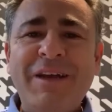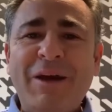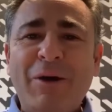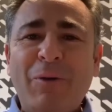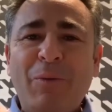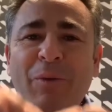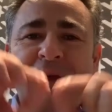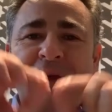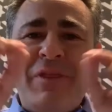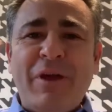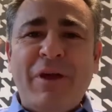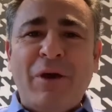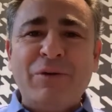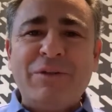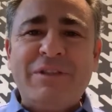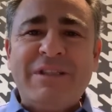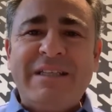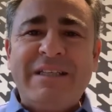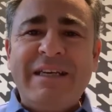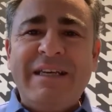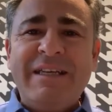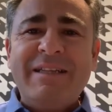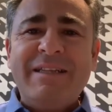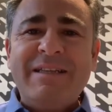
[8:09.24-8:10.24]
without
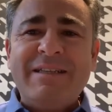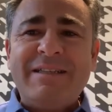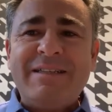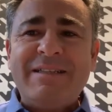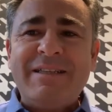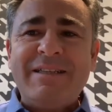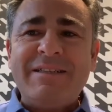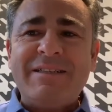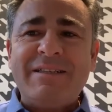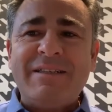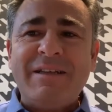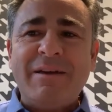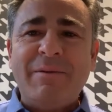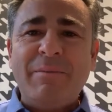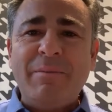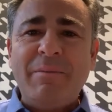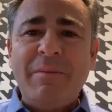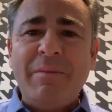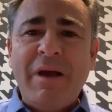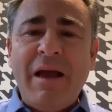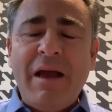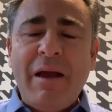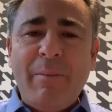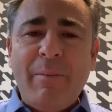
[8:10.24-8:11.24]
seeing the system,
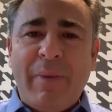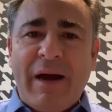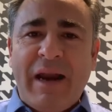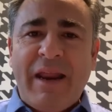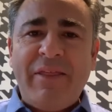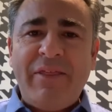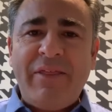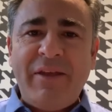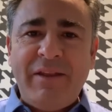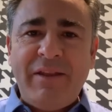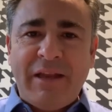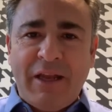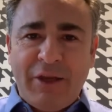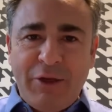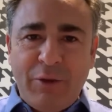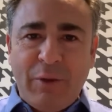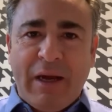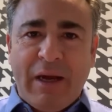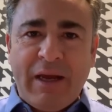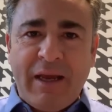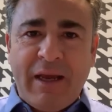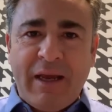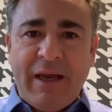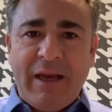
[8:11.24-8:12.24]
but I think that you
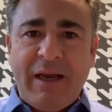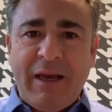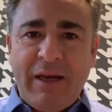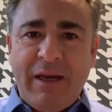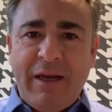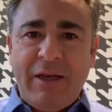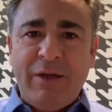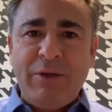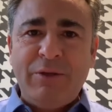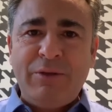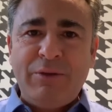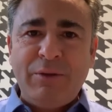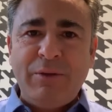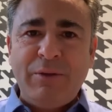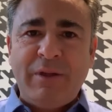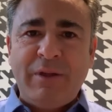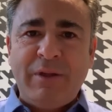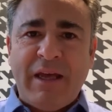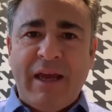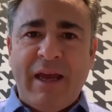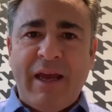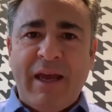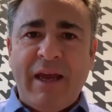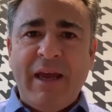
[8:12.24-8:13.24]
are getting into
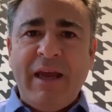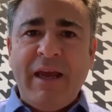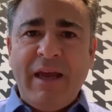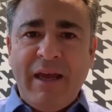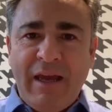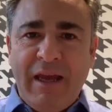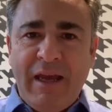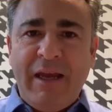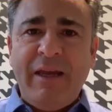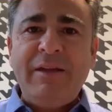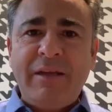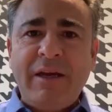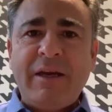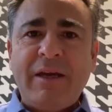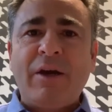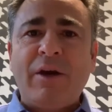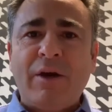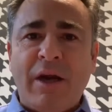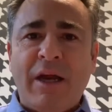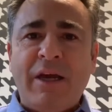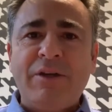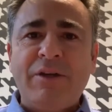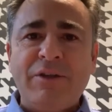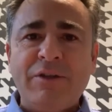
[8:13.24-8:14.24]
the
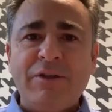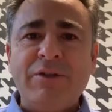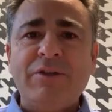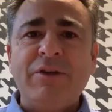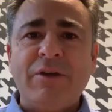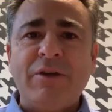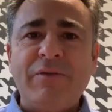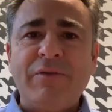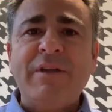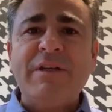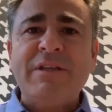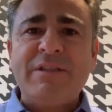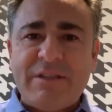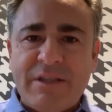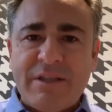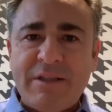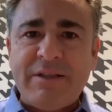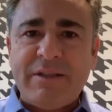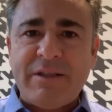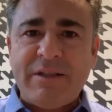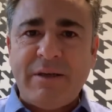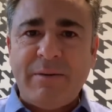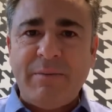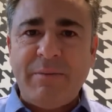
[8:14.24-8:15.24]
interconnections of the
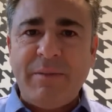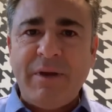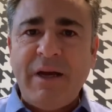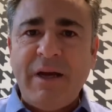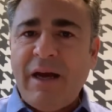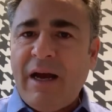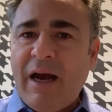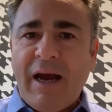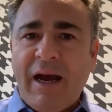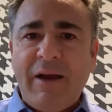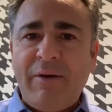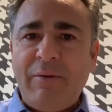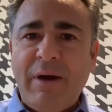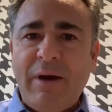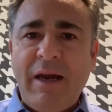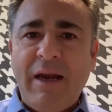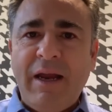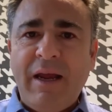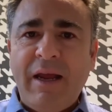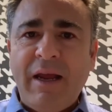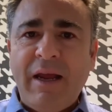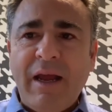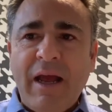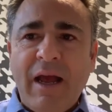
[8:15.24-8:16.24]
system. I
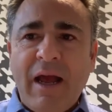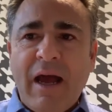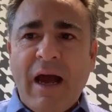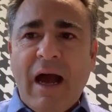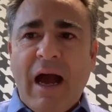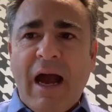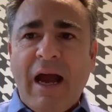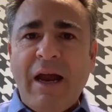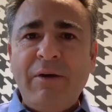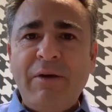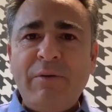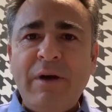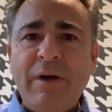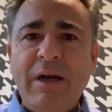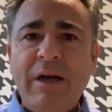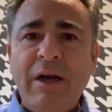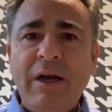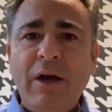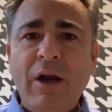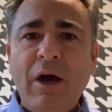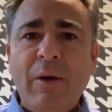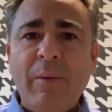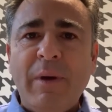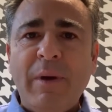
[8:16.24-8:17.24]

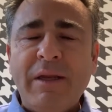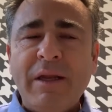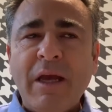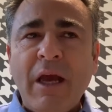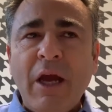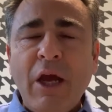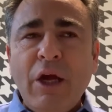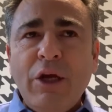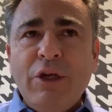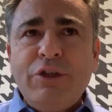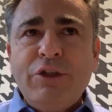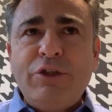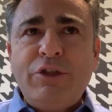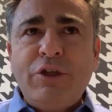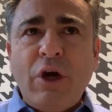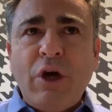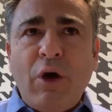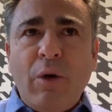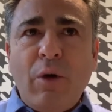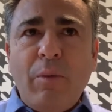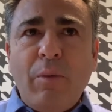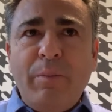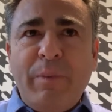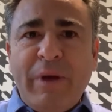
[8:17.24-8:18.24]
really love it.
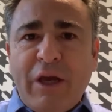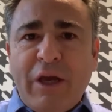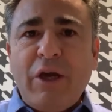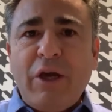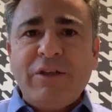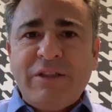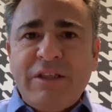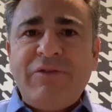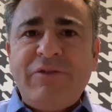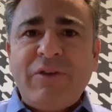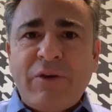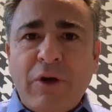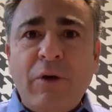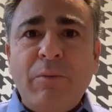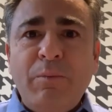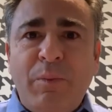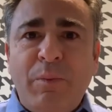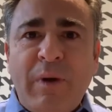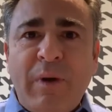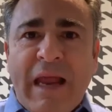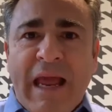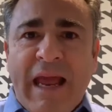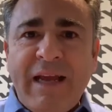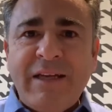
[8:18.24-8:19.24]
So because it's
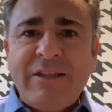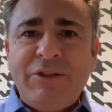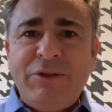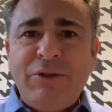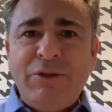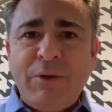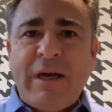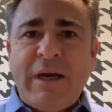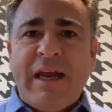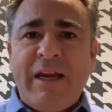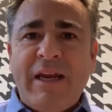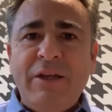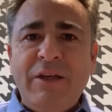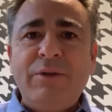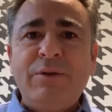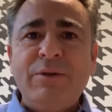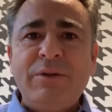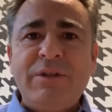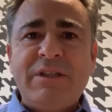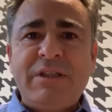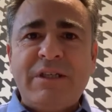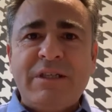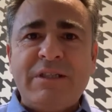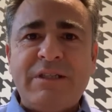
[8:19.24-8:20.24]
complex, you get
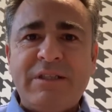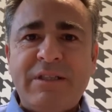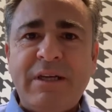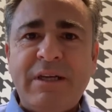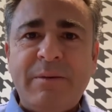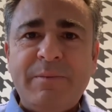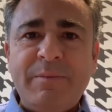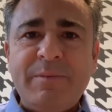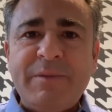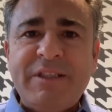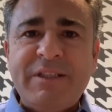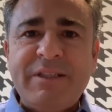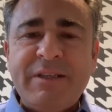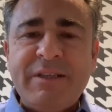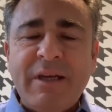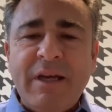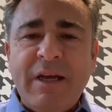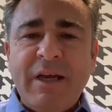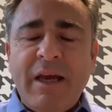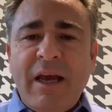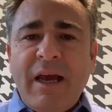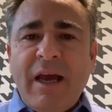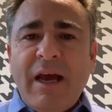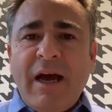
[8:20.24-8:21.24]
into systems.
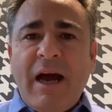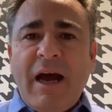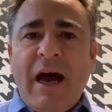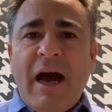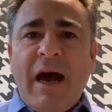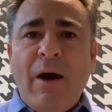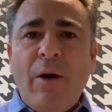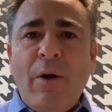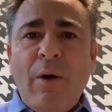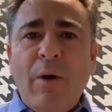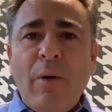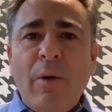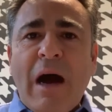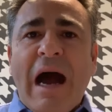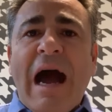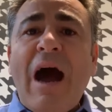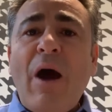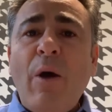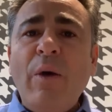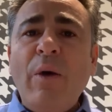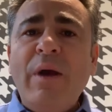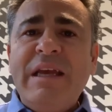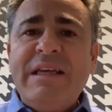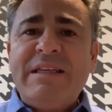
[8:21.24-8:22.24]

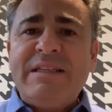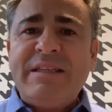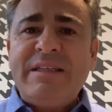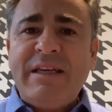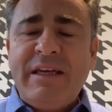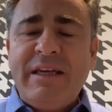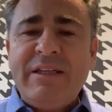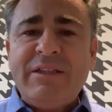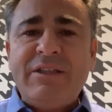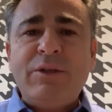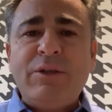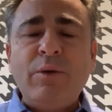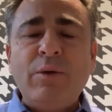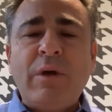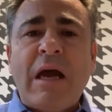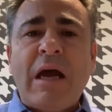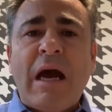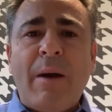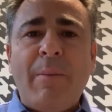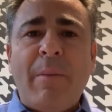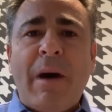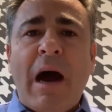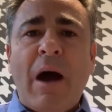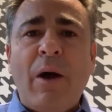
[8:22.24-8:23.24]
How easy is to
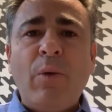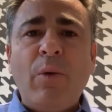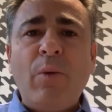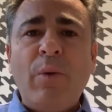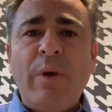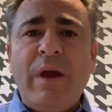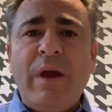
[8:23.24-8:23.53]
come out